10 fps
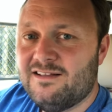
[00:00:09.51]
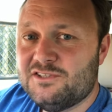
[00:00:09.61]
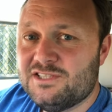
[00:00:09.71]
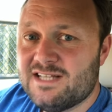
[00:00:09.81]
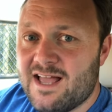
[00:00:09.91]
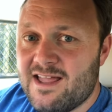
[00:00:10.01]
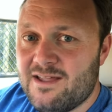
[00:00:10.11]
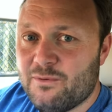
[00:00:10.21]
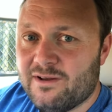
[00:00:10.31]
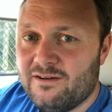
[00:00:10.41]
Today
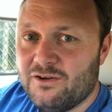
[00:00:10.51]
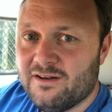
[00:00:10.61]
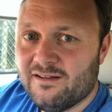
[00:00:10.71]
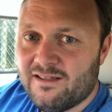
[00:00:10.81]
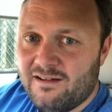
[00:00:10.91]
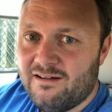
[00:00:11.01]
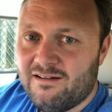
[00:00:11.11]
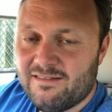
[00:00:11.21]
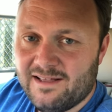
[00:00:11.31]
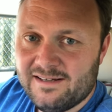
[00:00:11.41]
we're going to look at a
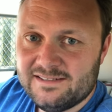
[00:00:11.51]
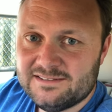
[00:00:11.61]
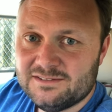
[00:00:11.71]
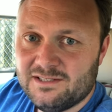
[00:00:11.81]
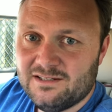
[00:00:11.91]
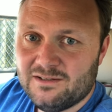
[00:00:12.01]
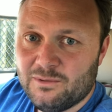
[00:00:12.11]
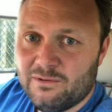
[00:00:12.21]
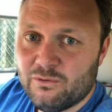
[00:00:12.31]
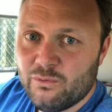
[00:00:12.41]
car that is
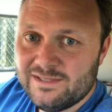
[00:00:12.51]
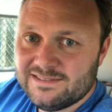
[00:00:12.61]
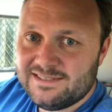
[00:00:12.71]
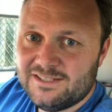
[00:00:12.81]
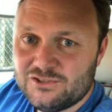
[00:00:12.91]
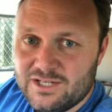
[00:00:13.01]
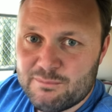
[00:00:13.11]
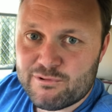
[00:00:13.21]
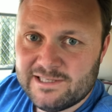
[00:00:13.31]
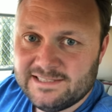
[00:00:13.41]
quintessentially
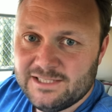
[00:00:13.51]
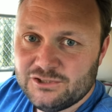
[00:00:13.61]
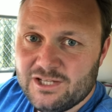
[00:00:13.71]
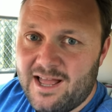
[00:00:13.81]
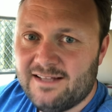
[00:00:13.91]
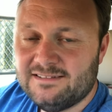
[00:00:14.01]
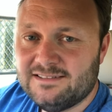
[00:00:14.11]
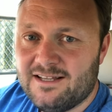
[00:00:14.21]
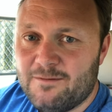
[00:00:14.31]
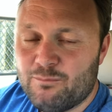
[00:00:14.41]
British
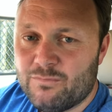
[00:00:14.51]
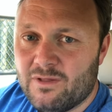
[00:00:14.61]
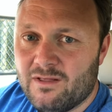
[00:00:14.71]
and